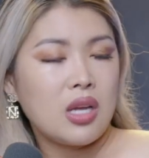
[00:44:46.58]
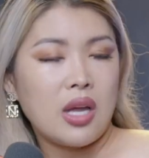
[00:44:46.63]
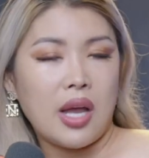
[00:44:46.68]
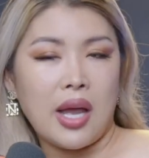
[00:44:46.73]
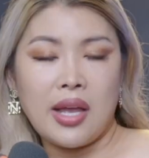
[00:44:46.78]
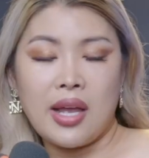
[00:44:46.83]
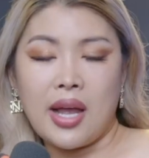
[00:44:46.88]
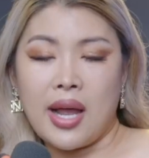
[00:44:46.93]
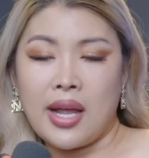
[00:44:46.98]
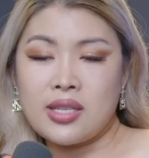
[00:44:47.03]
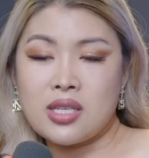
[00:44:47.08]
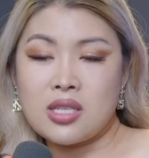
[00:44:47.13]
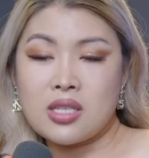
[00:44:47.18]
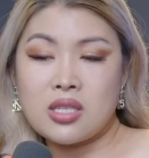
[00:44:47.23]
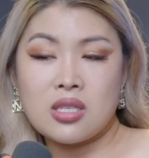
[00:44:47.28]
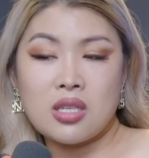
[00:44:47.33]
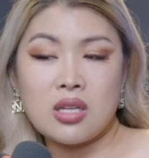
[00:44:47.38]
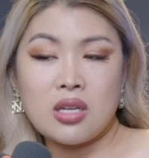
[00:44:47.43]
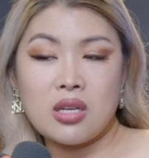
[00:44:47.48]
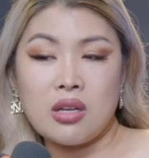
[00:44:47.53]
I
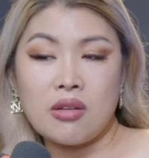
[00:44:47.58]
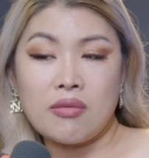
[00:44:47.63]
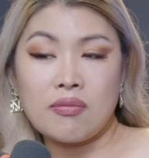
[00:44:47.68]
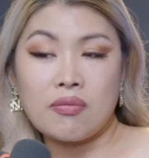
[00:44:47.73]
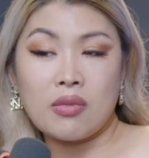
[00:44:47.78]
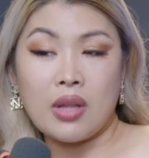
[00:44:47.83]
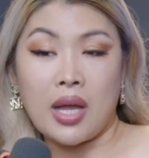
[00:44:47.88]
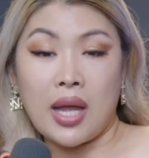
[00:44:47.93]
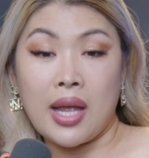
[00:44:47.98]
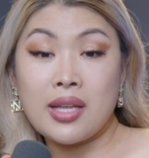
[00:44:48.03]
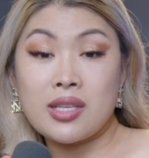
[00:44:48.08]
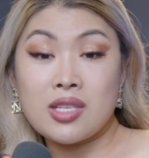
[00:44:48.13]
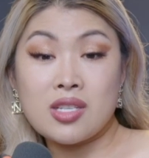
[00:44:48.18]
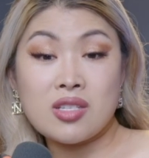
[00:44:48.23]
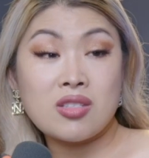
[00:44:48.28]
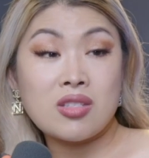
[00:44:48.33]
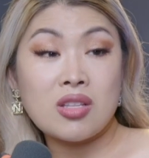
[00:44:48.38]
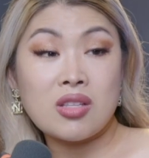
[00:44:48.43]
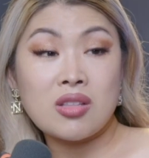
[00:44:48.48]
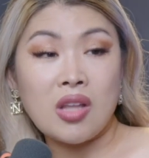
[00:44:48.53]
just
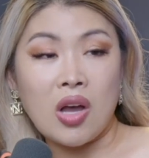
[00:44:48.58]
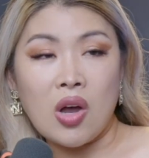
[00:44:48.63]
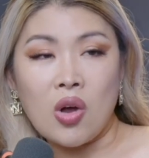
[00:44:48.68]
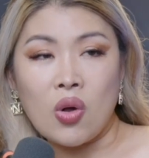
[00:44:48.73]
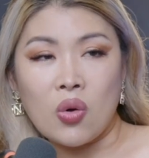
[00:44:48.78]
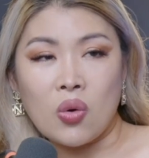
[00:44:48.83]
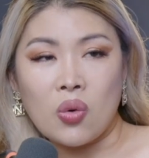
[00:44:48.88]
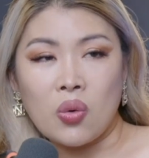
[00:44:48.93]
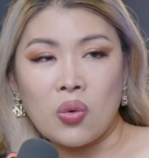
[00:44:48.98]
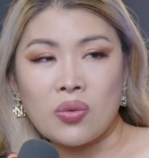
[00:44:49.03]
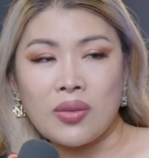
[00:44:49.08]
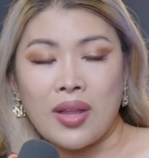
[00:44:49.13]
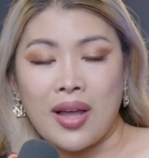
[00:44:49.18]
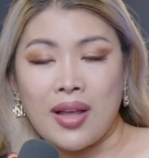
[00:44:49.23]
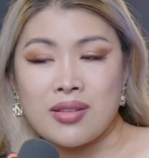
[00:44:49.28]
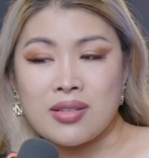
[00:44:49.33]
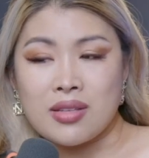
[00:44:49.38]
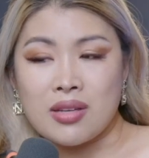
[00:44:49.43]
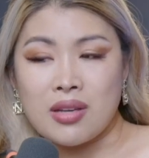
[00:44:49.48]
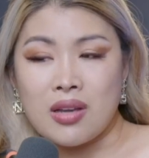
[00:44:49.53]
know
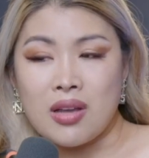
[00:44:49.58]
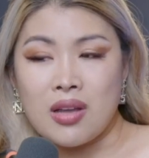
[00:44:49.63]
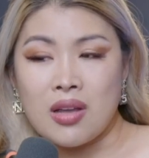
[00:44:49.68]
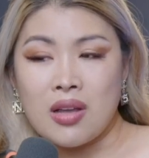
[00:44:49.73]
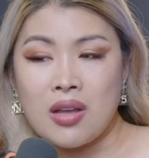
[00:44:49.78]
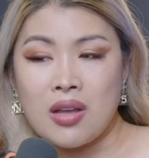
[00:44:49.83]
that